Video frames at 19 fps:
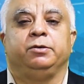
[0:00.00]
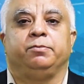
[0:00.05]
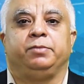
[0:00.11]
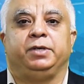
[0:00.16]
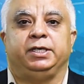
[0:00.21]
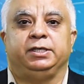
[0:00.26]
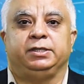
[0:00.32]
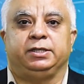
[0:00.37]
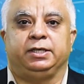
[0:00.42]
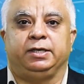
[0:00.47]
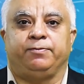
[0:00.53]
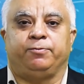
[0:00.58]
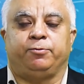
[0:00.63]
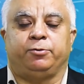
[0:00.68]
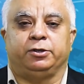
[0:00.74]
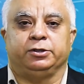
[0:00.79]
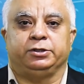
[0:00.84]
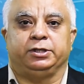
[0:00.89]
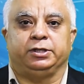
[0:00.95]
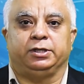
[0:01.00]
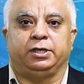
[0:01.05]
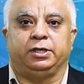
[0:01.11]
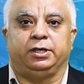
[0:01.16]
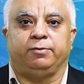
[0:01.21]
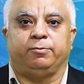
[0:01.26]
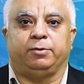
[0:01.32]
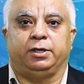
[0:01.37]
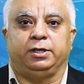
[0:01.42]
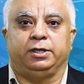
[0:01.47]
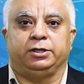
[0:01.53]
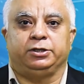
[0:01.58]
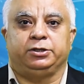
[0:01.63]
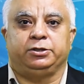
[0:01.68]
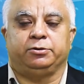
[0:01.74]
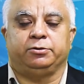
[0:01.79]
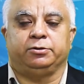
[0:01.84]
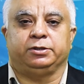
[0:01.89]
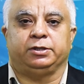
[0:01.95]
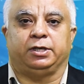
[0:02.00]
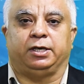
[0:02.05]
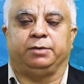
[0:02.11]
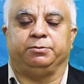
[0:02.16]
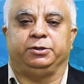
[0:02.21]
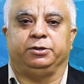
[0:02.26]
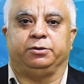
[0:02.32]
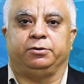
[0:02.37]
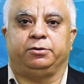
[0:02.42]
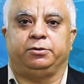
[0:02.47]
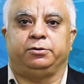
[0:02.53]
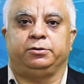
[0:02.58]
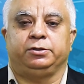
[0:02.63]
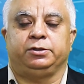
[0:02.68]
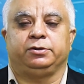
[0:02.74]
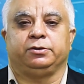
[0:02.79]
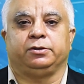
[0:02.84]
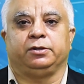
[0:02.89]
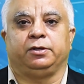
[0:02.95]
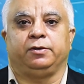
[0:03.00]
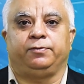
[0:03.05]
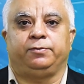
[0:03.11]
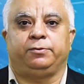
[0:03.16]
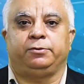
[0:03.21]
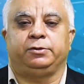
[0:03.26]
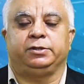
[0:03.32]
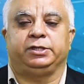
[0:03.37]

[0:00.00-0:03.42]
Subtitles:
Please keep watching Hunny Walia shows. I'm your host, Sonal Fool.